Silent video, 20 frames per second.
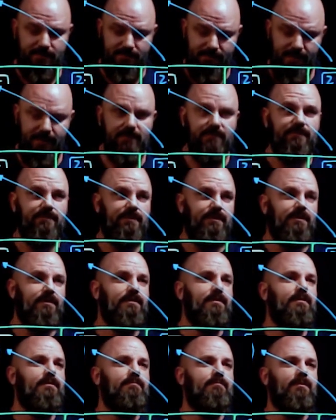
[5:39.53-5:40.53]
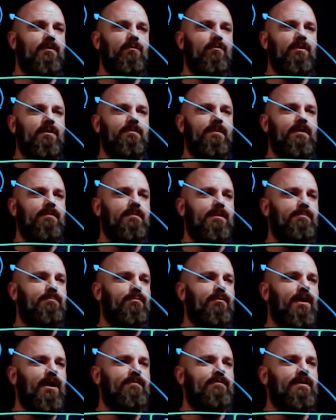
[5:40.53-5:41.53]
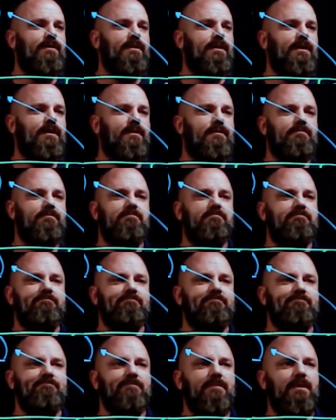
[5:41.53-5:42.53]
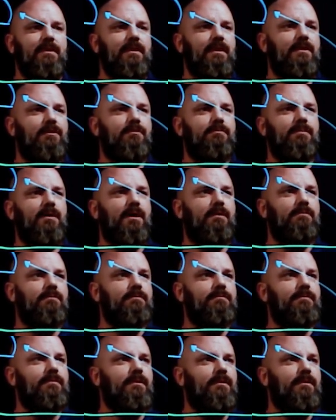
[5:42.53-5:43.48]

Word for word: the data center, but what about my private cloud? Yeah, no problem.